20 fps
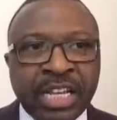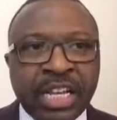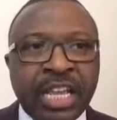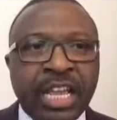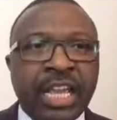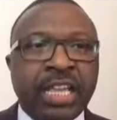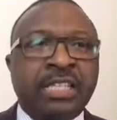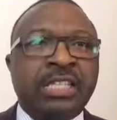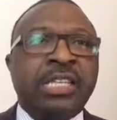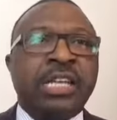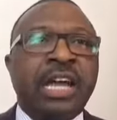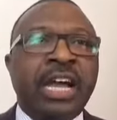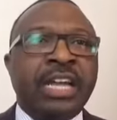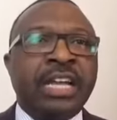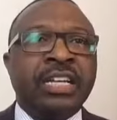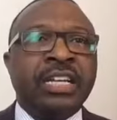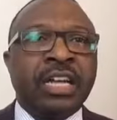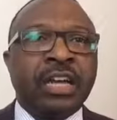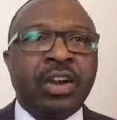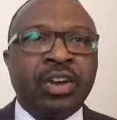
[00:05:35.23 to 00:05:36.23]
It's
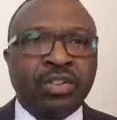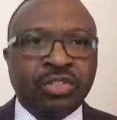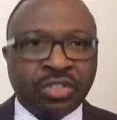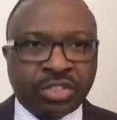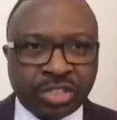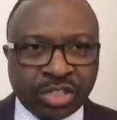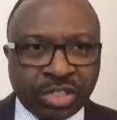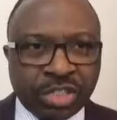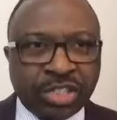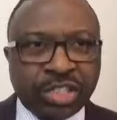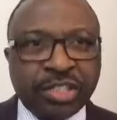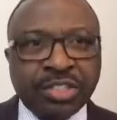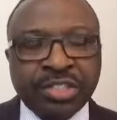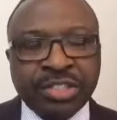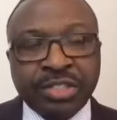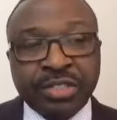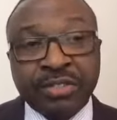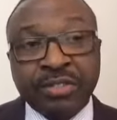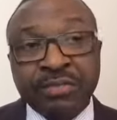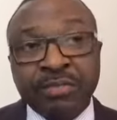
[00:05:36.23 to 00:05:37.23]
like the
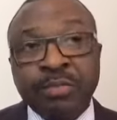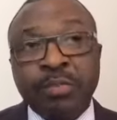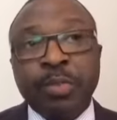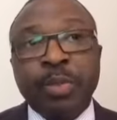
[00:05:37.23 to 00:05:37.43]
constitution